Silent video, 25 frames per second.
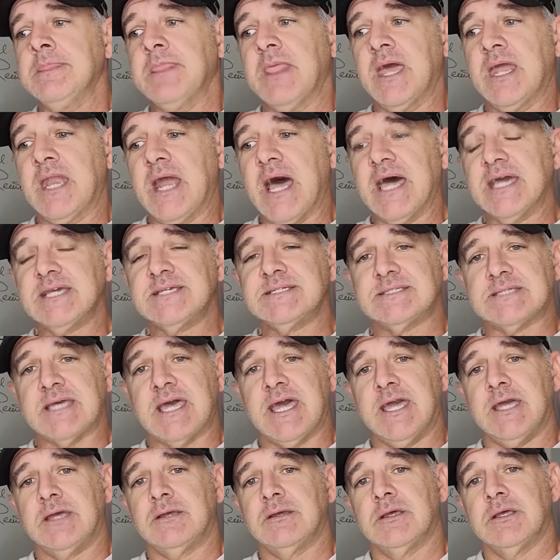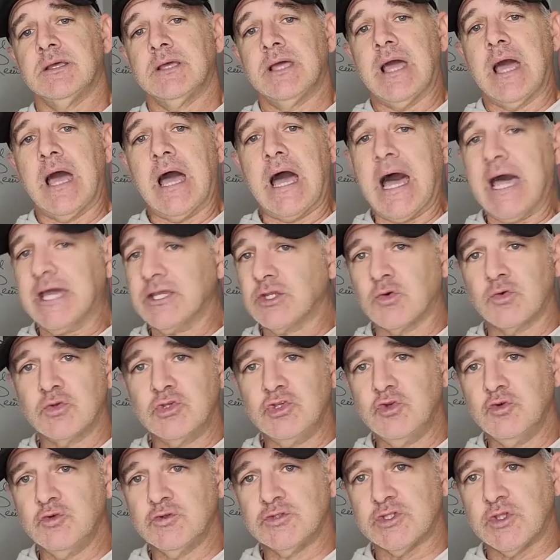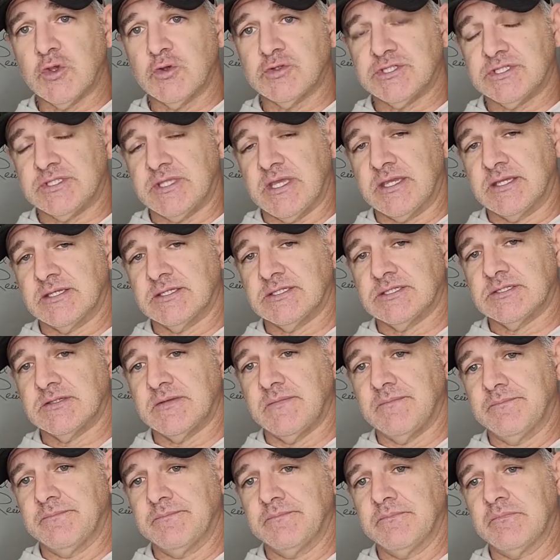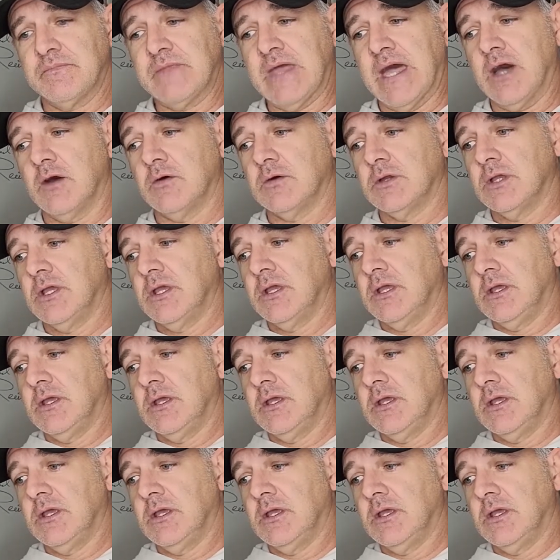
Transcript: And I say, I don't use those things. Now,